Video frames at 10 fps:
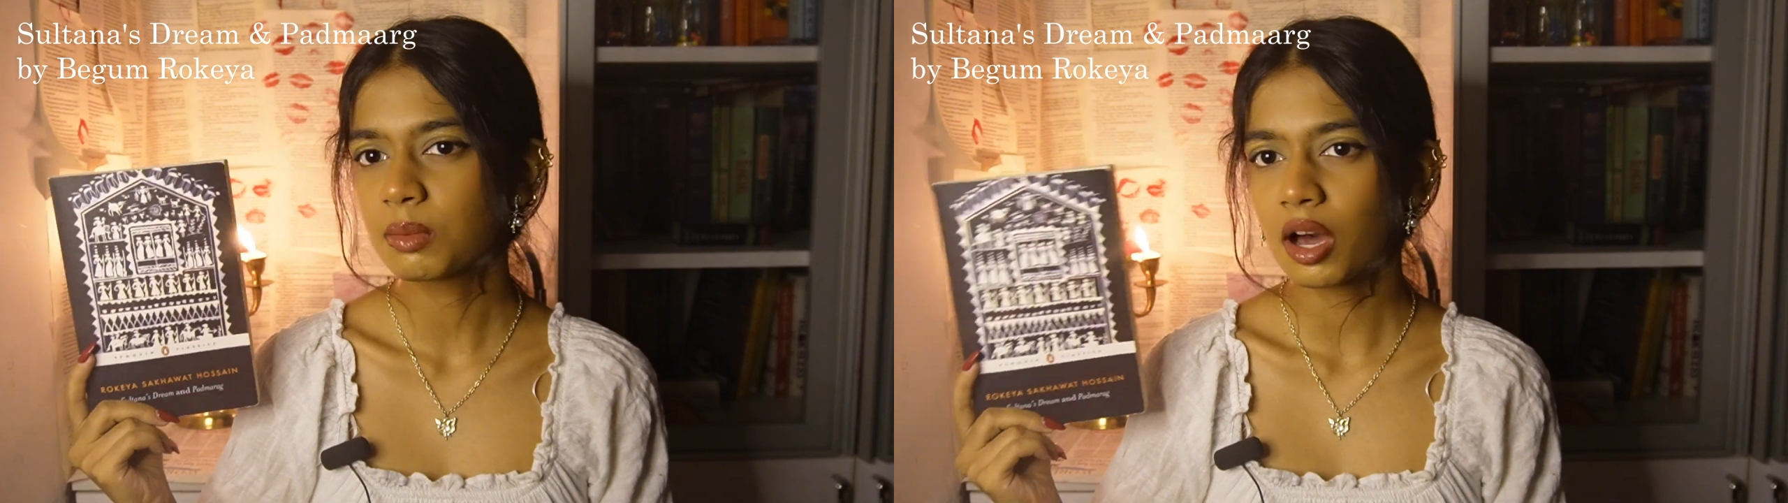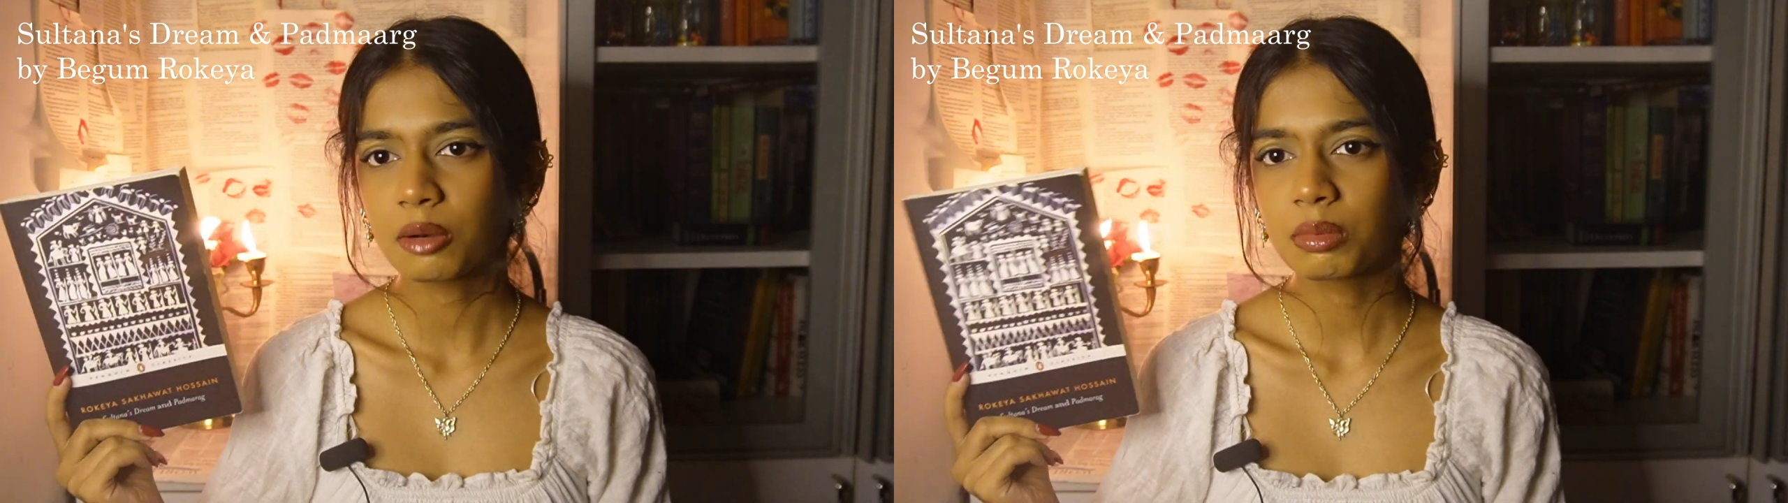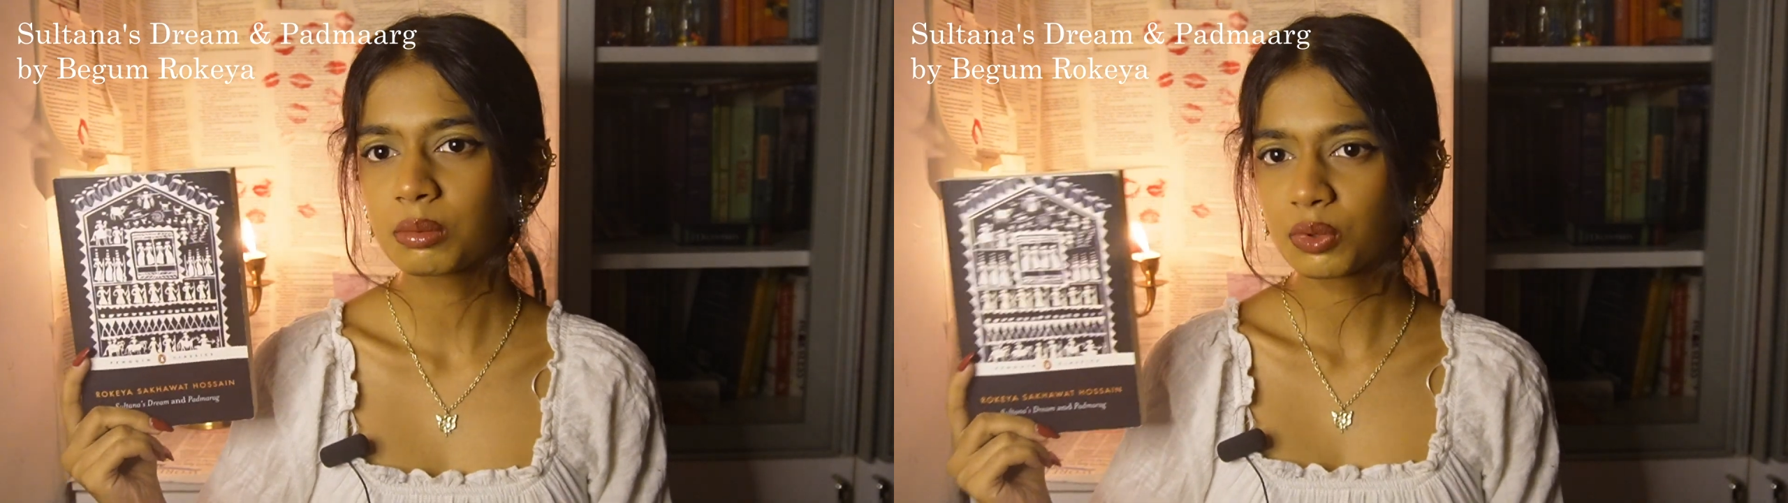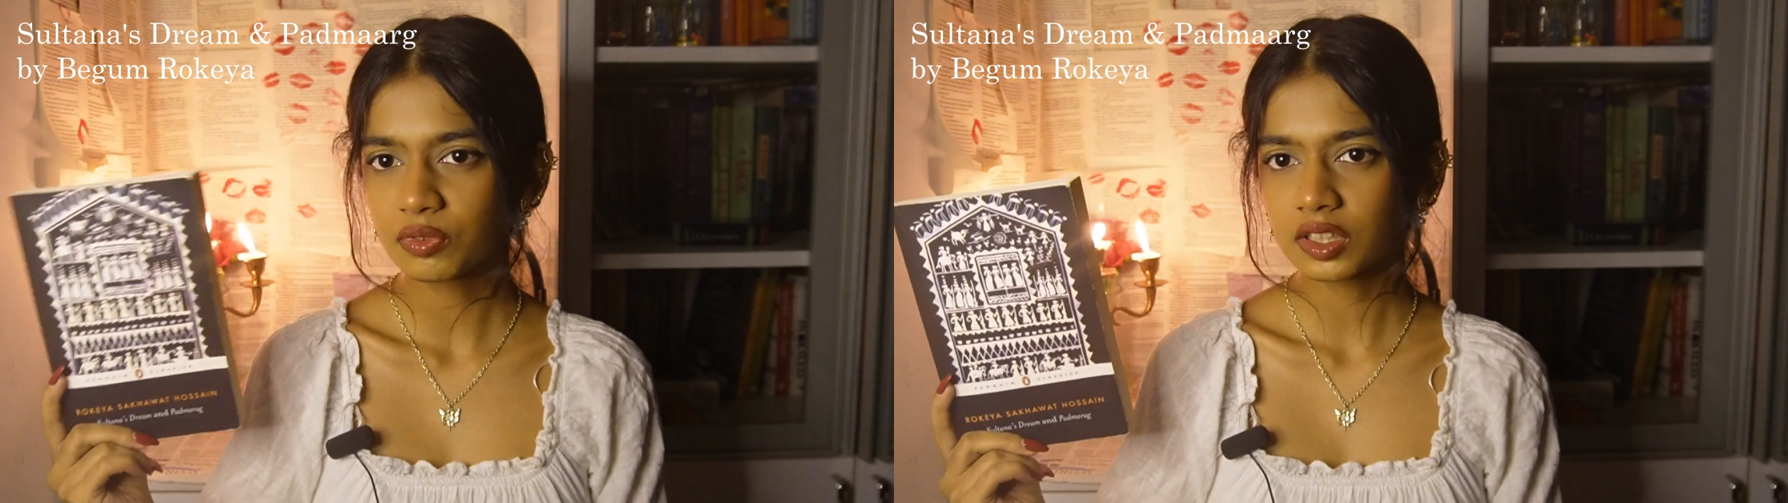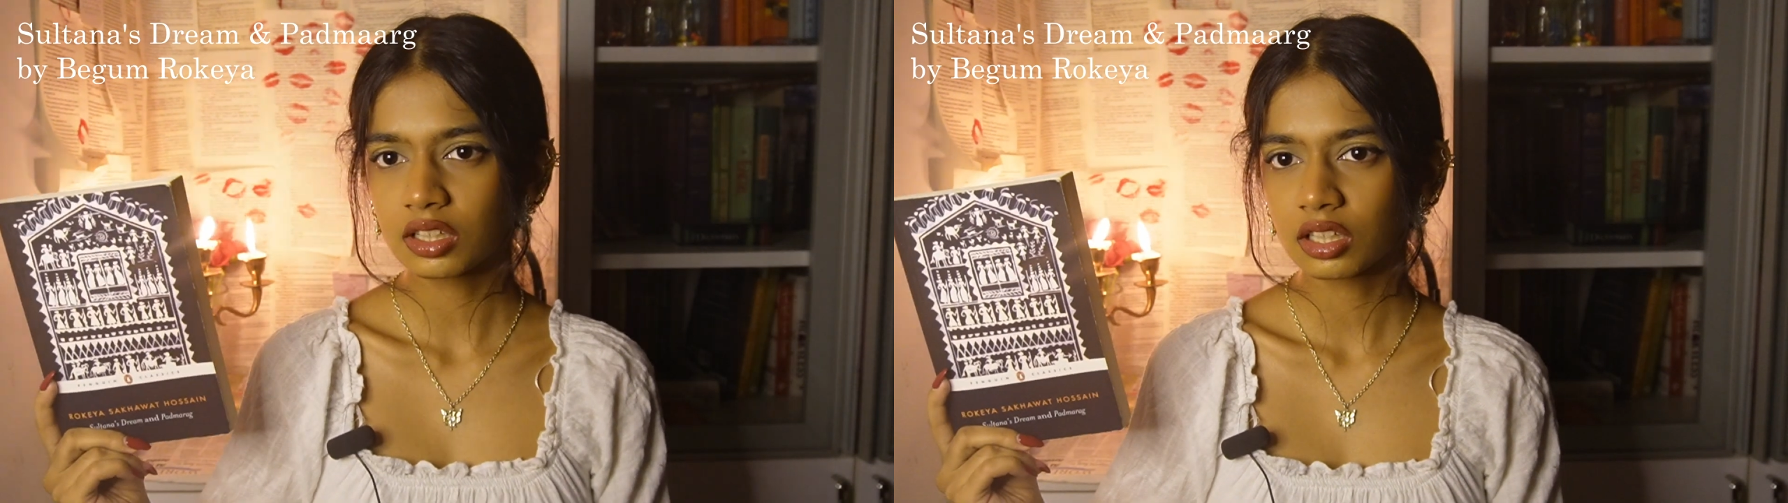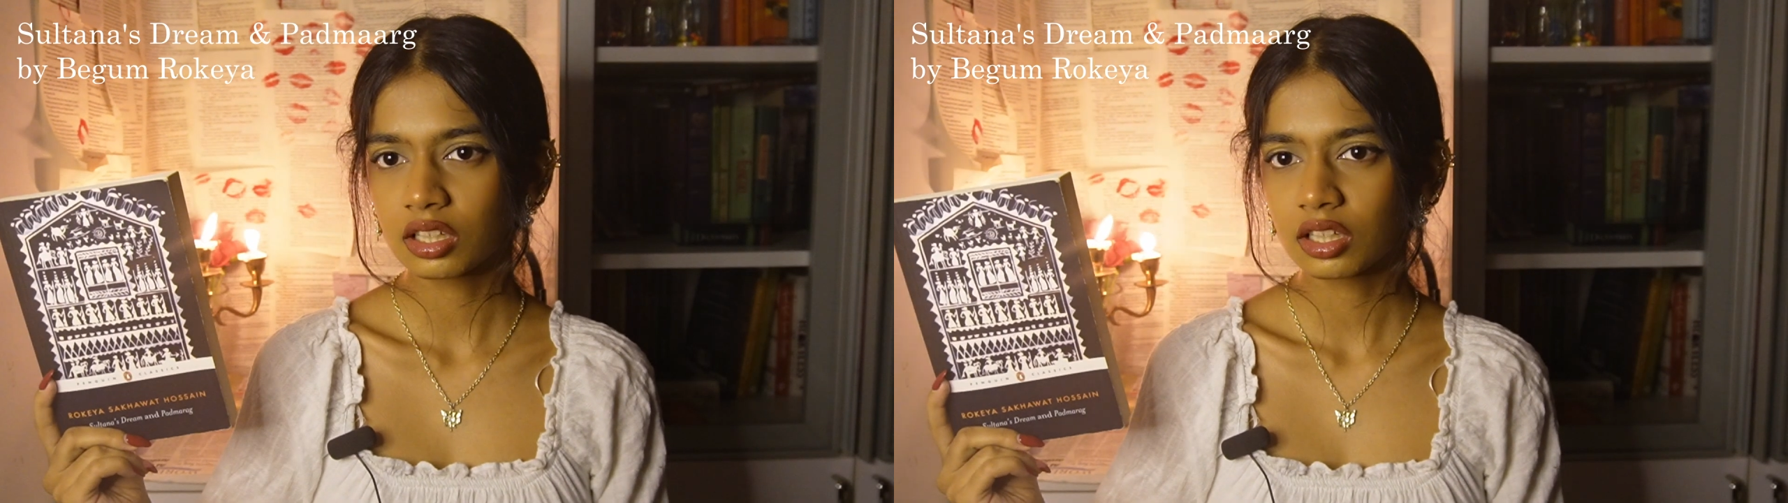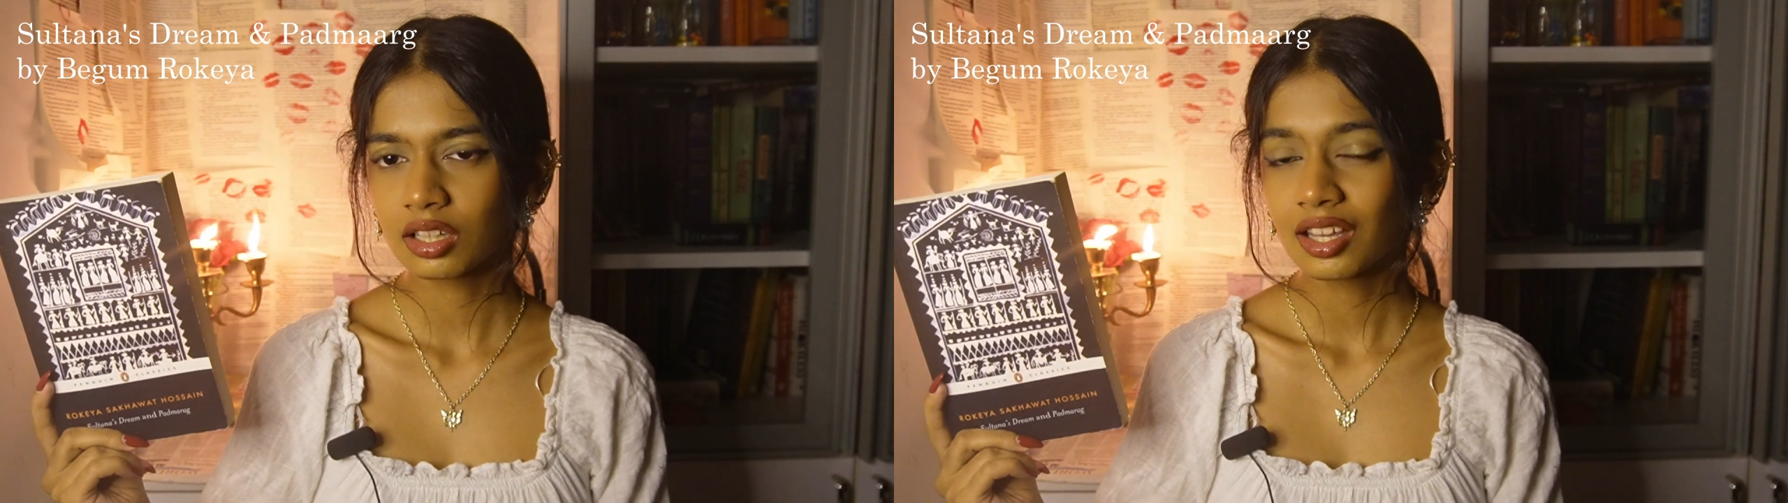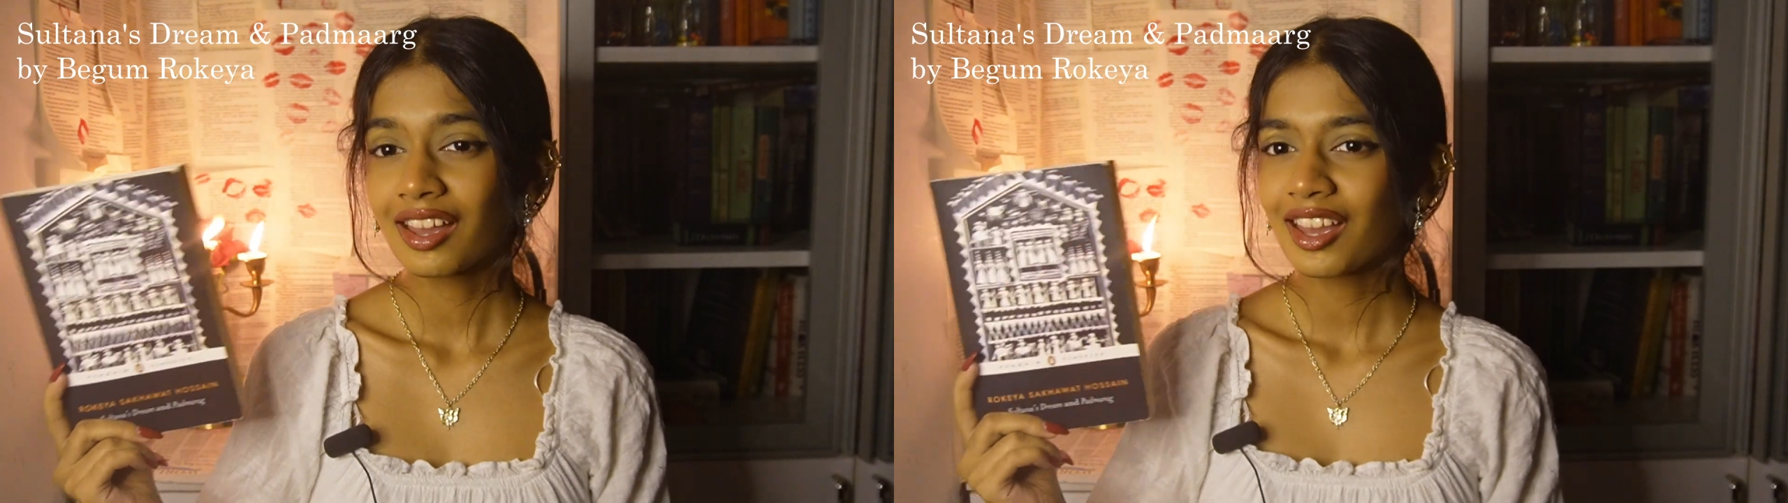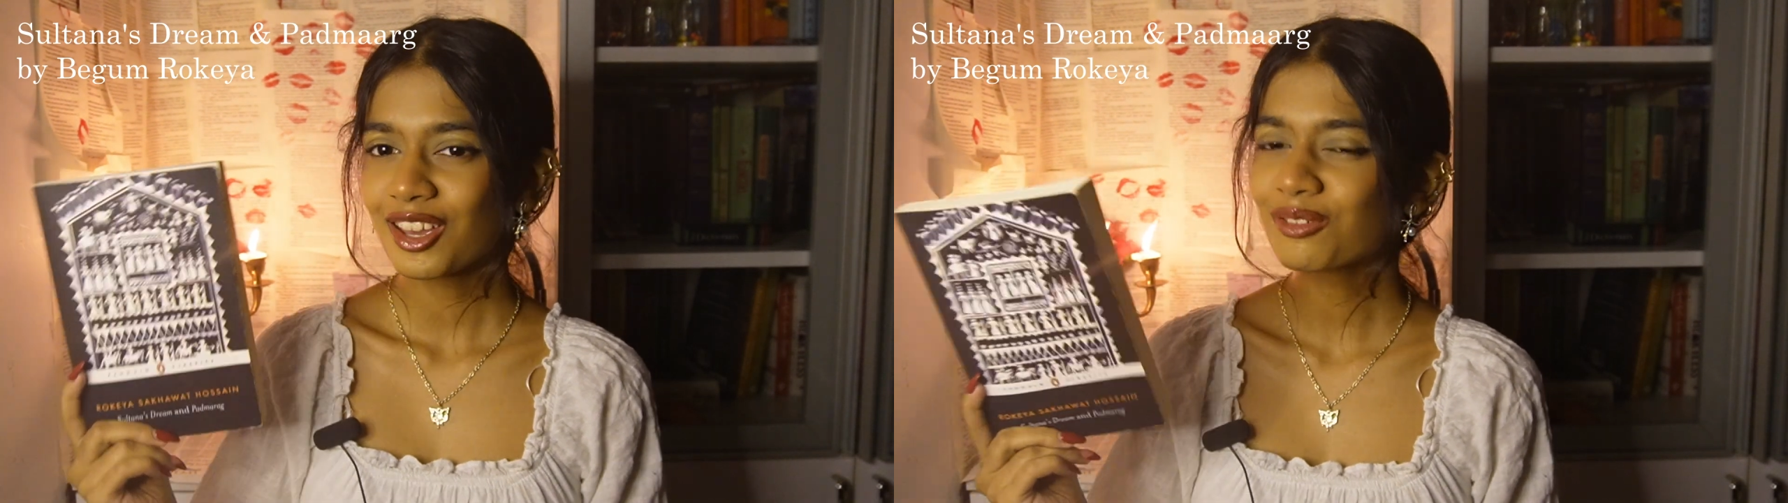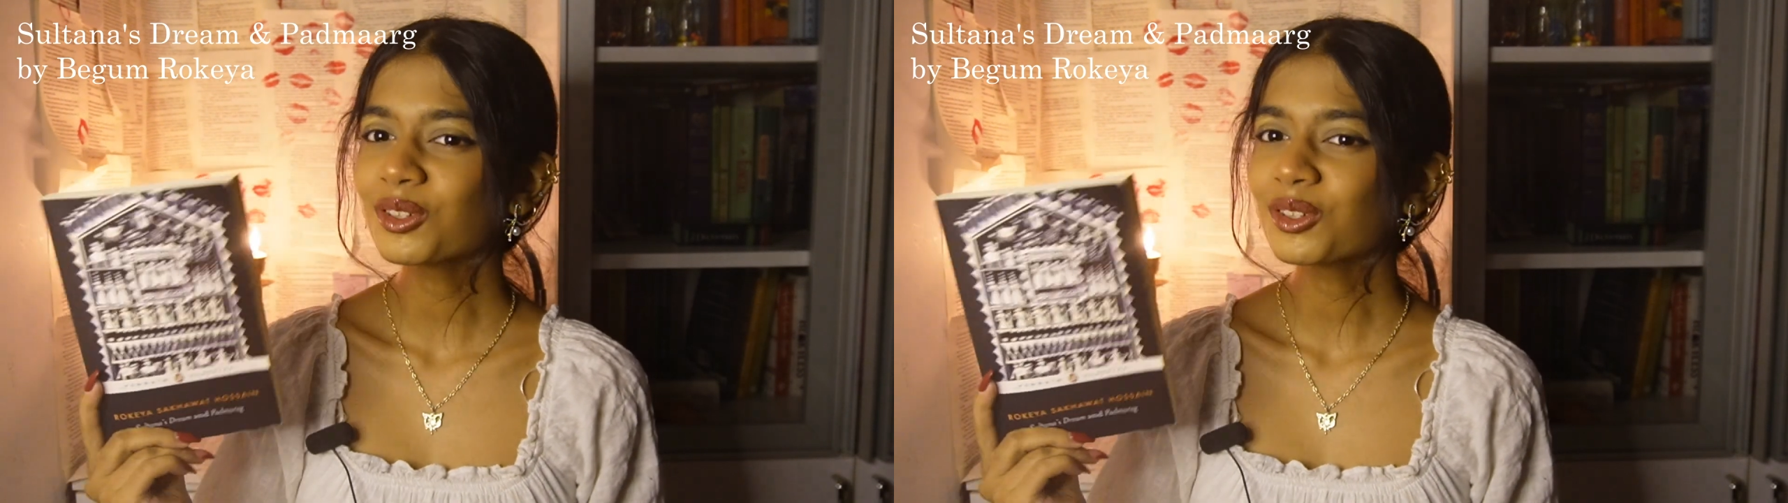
Barbie movie. If